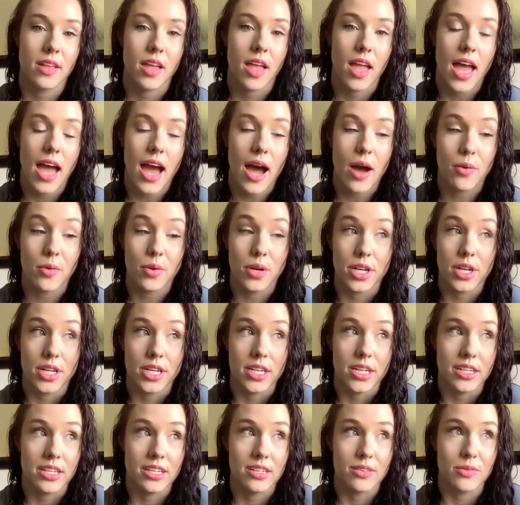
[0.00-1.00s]

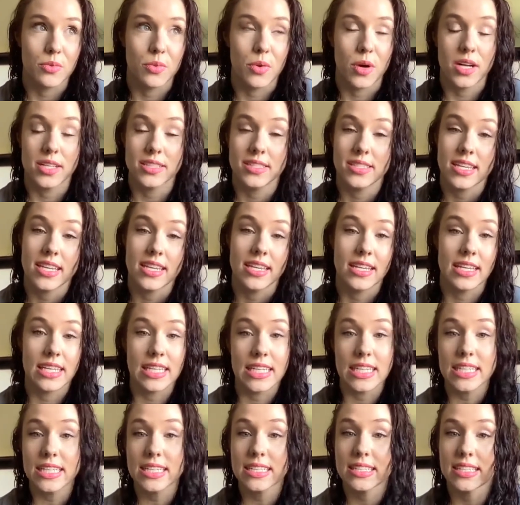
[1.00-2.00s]
our wants and
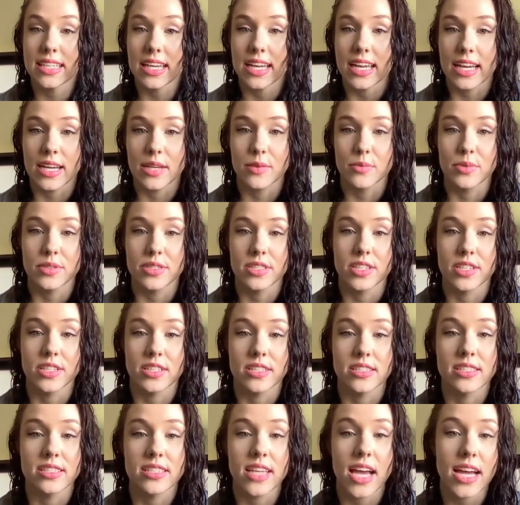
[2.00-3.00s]
needs and was a
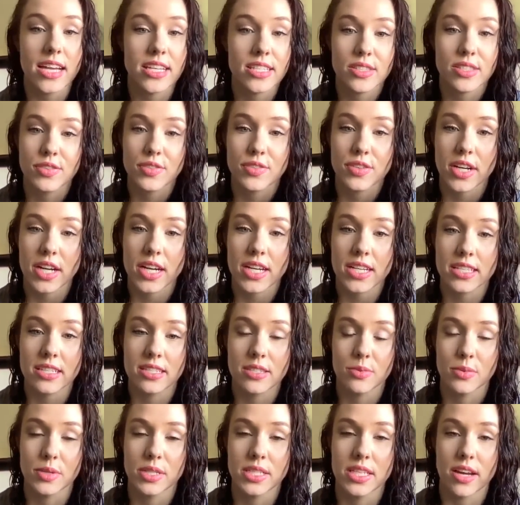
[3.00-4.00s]
good size for
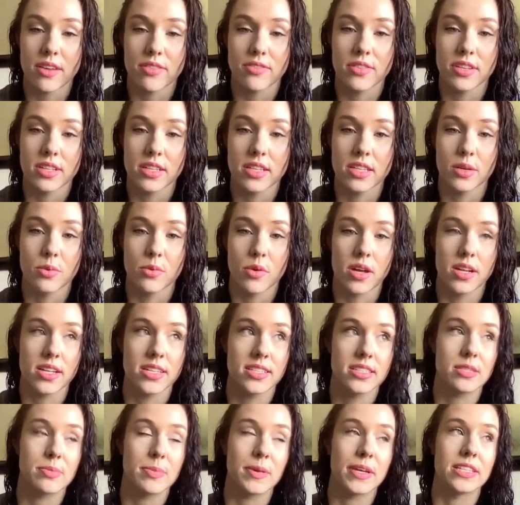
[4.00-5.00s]
us. We definitely
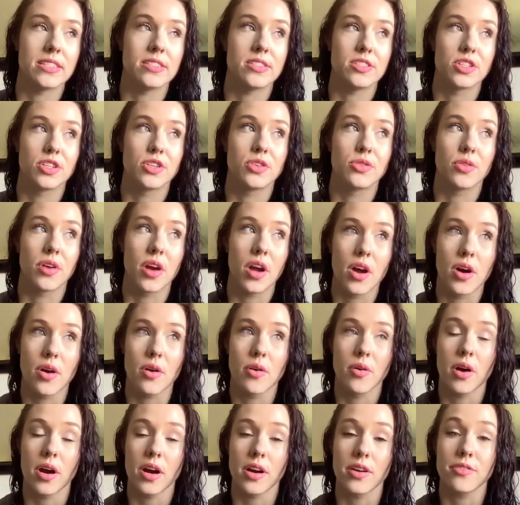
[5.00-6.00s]
wanted space to
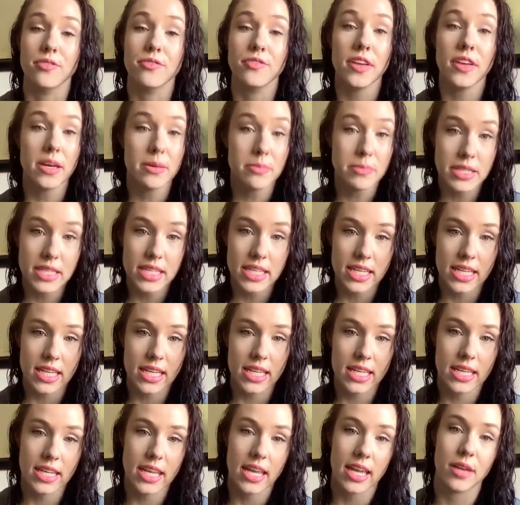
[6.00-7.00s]
grow our family
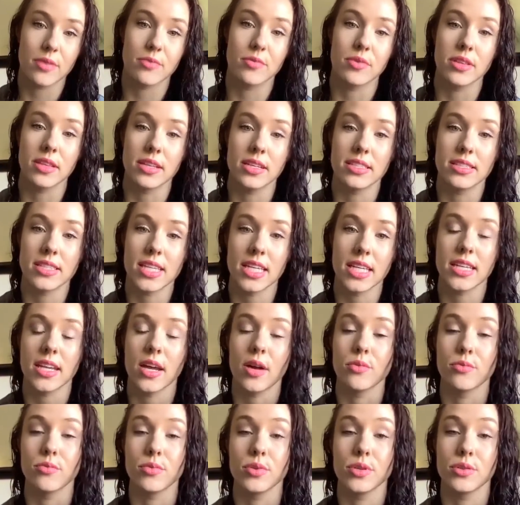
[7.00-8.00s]
in and really set
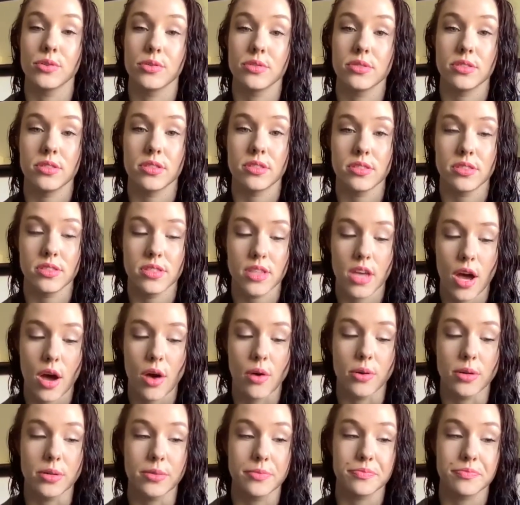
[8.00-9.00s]
down roots.
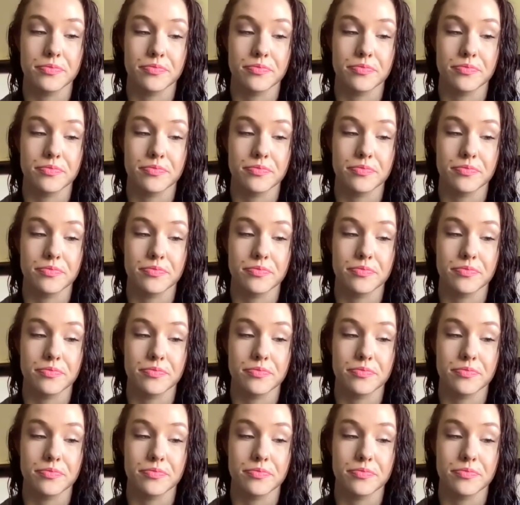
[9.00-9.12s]
So